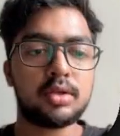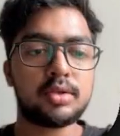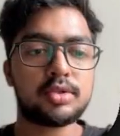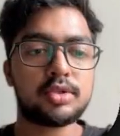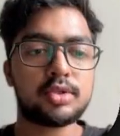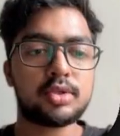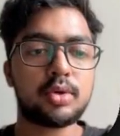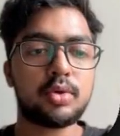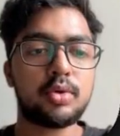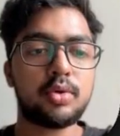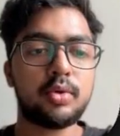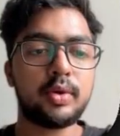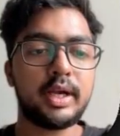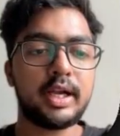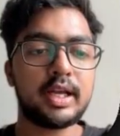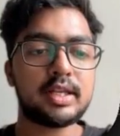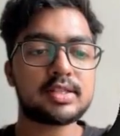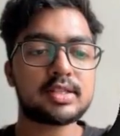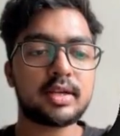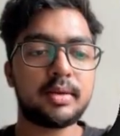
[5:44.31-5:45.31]
So
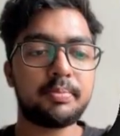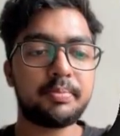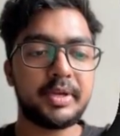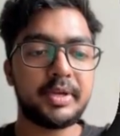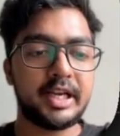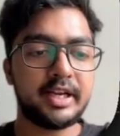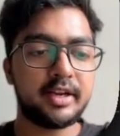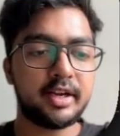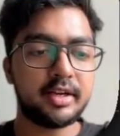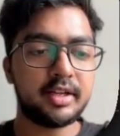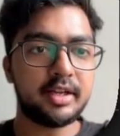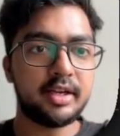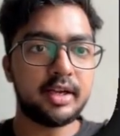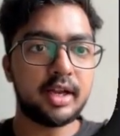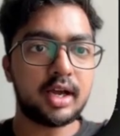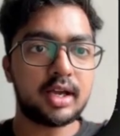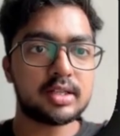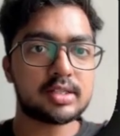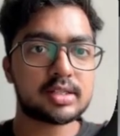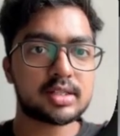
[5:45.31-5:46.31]
it has completed the
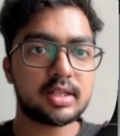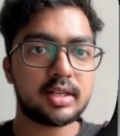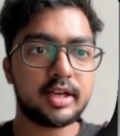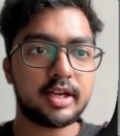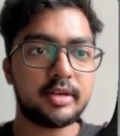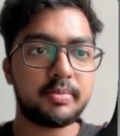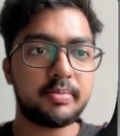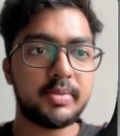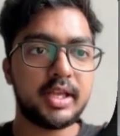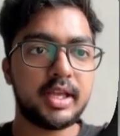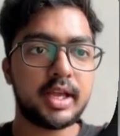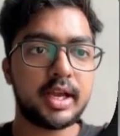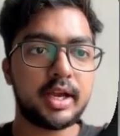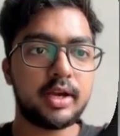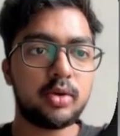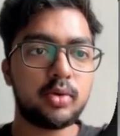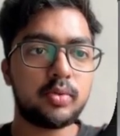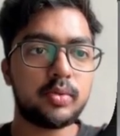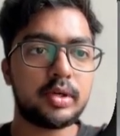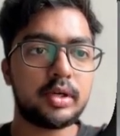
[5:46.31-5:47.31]
task. Let me
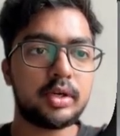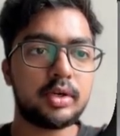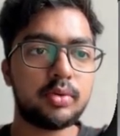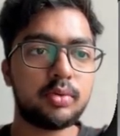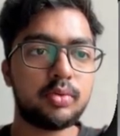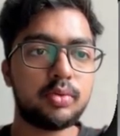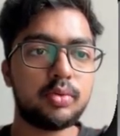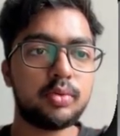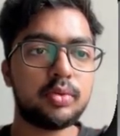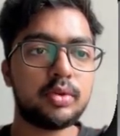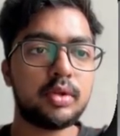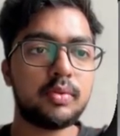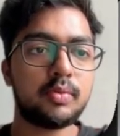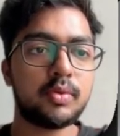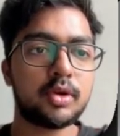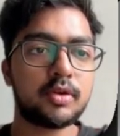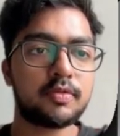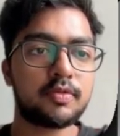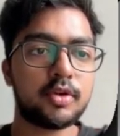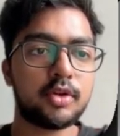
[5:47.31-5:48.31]
head over to the
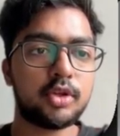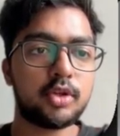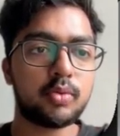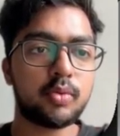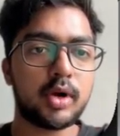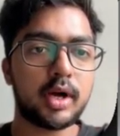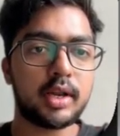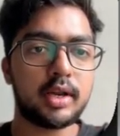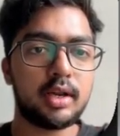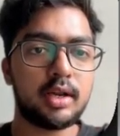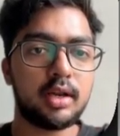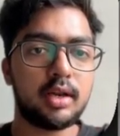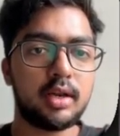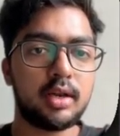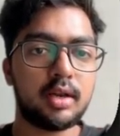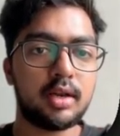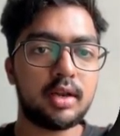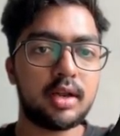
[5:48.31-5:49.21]
workflow URL.